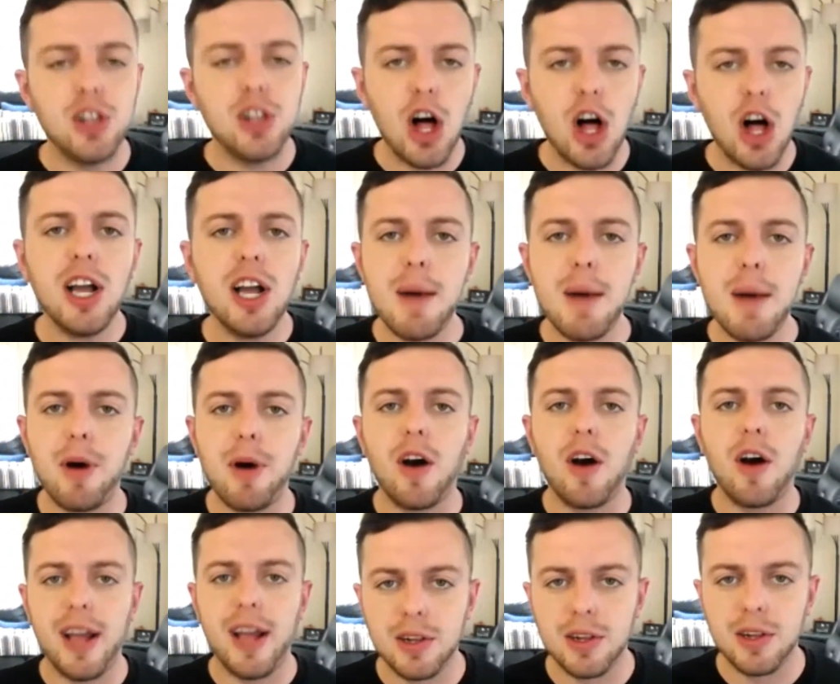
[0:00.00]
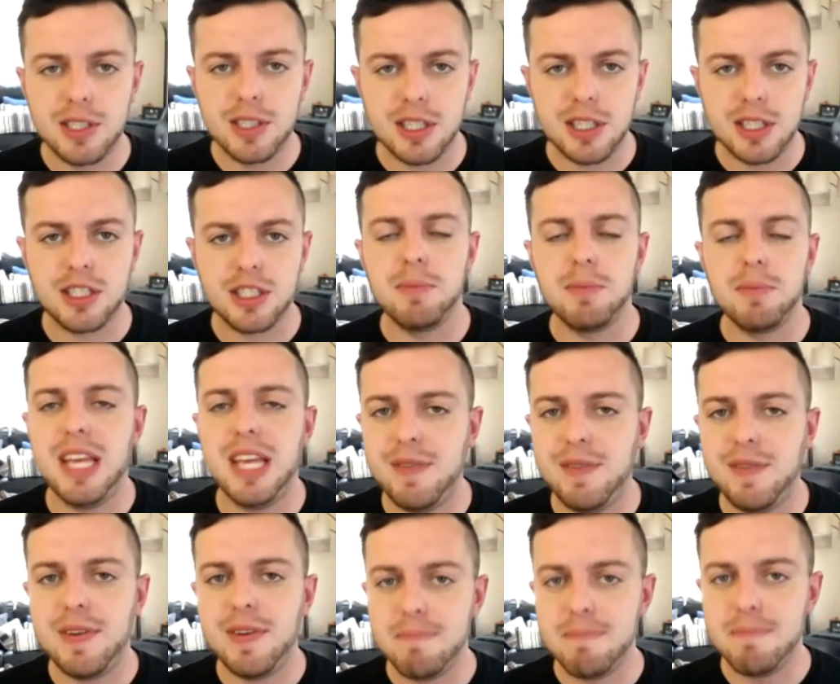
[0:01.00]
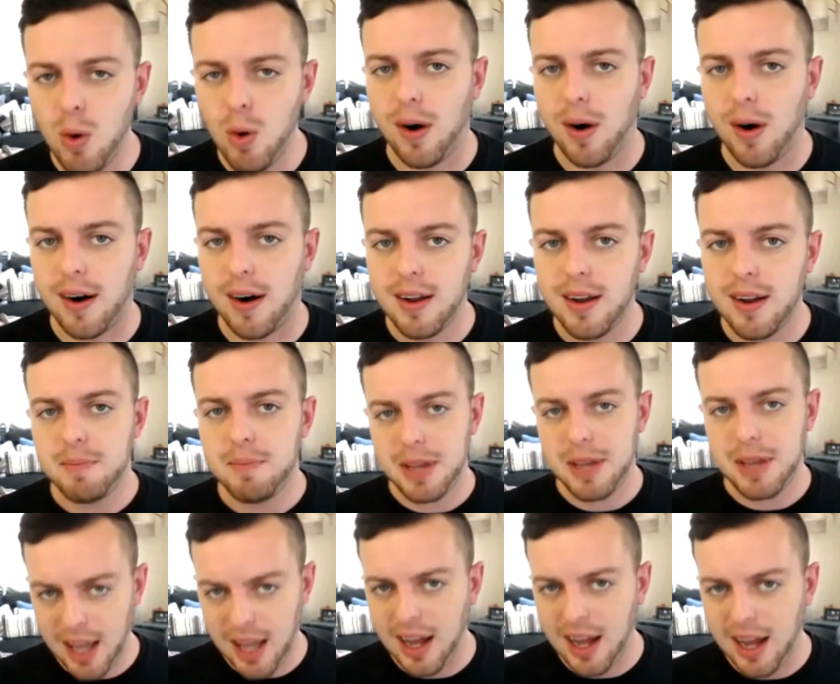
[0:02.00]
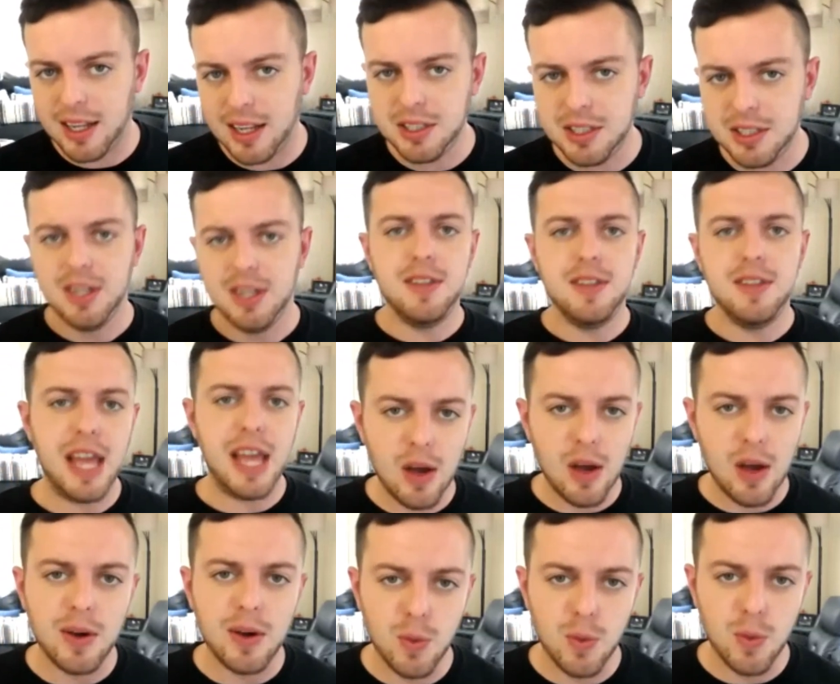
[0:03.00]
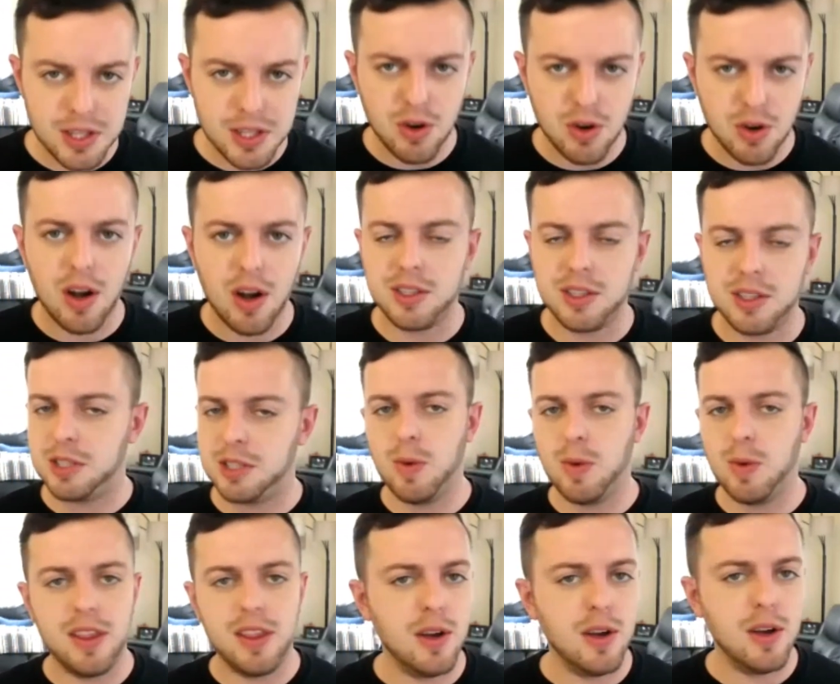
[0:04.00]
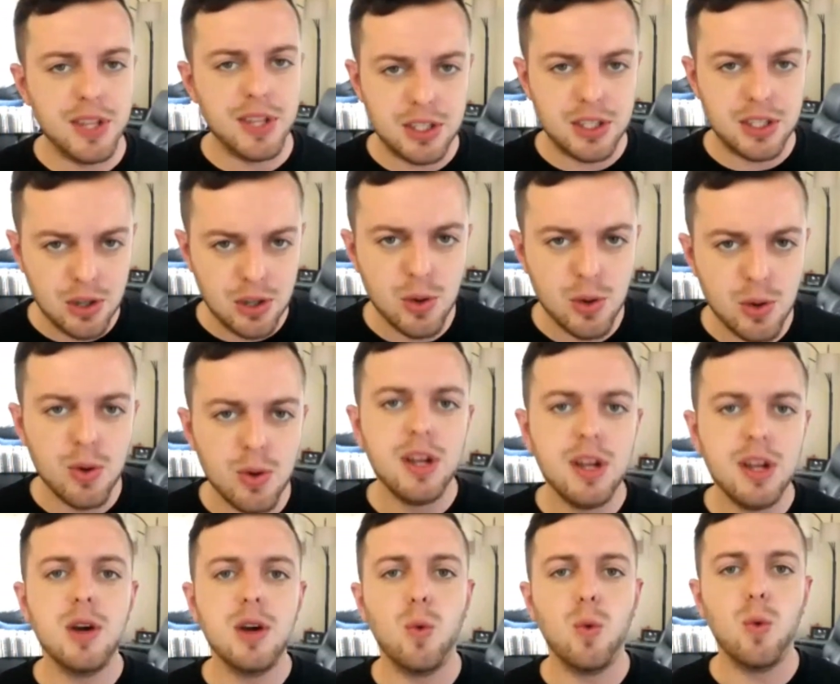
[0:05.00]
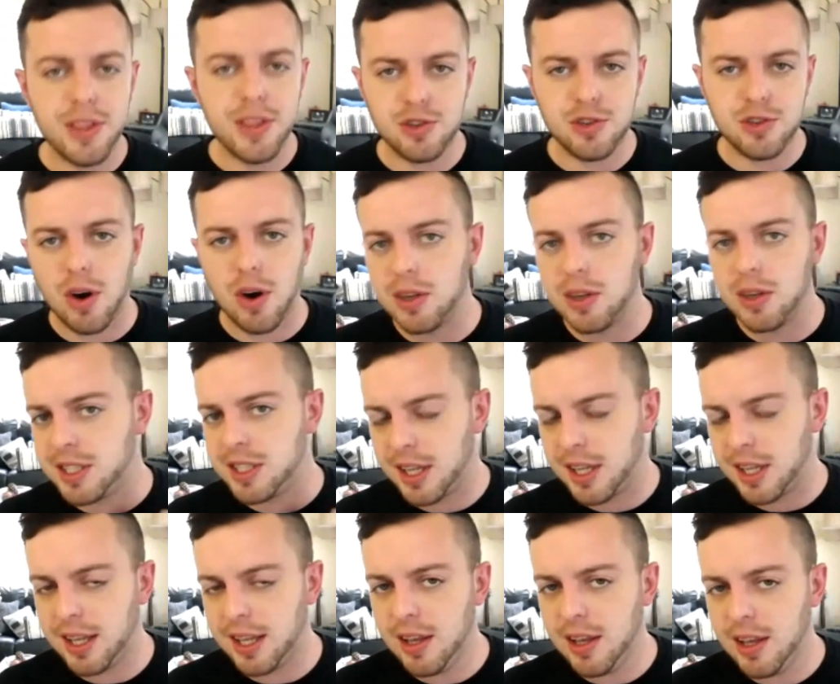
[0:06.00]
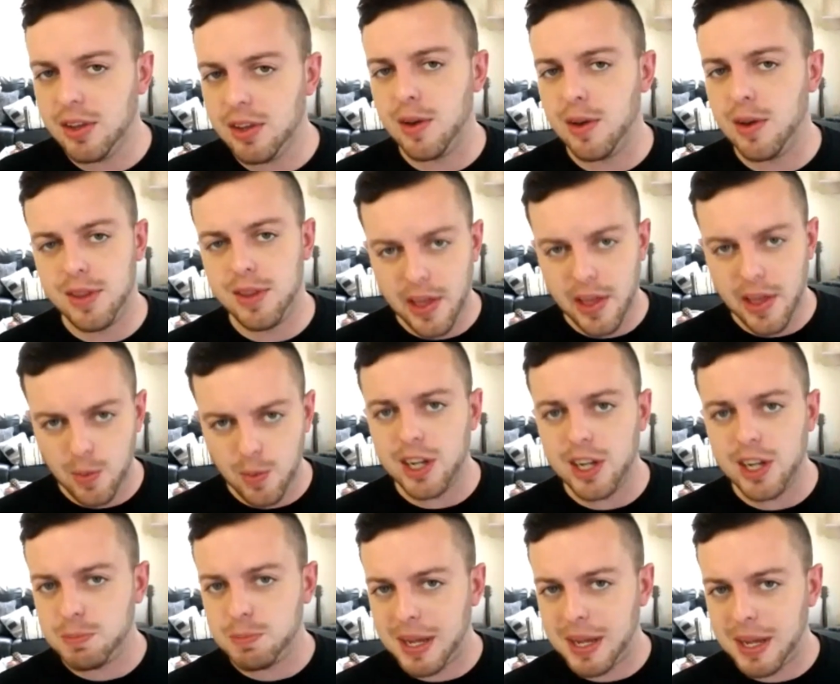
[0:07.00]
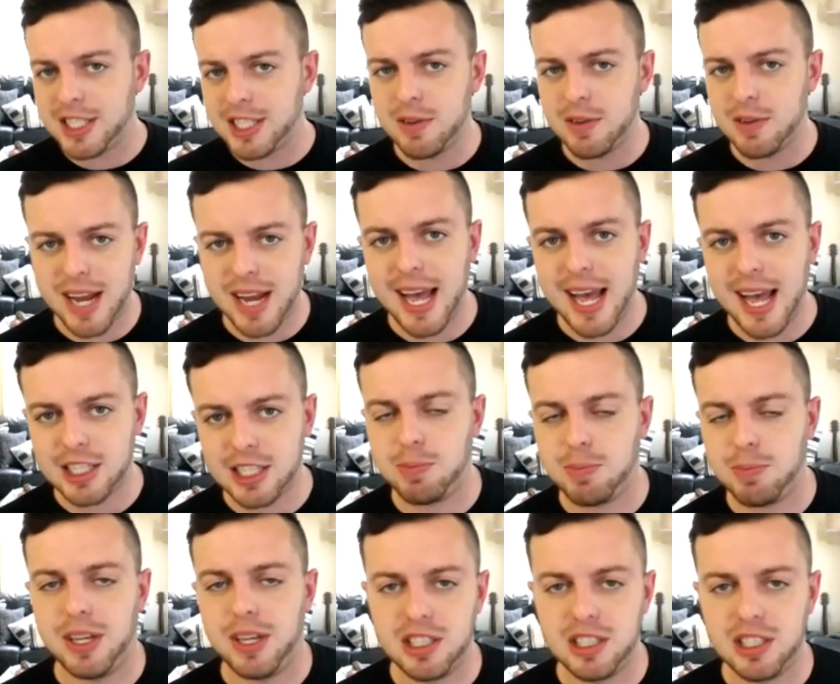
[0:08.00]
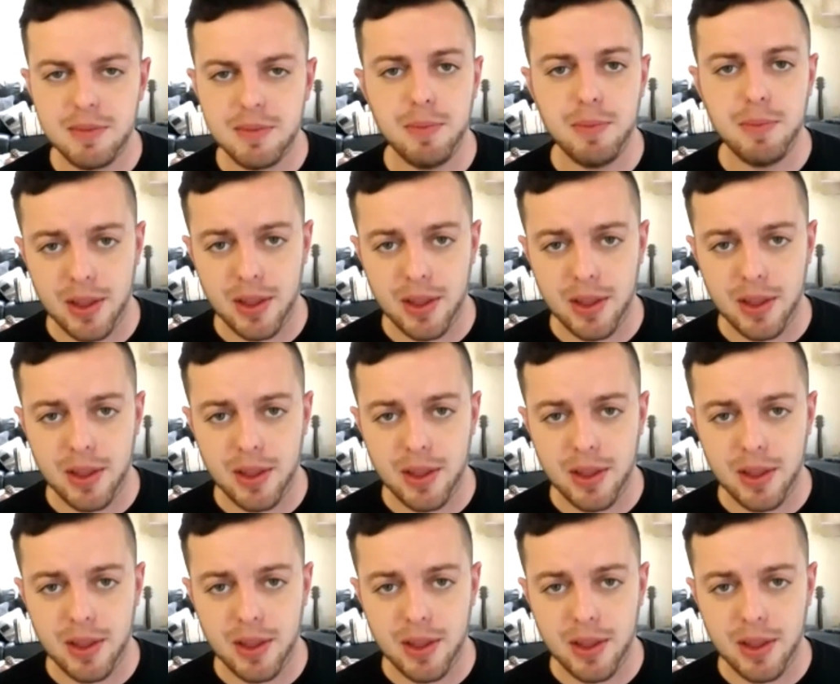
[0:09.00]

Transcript: clog up our health system even more because they go into withdrawals. It's one of the only two withdrawals that can kill you. The other one is benzodiazepines.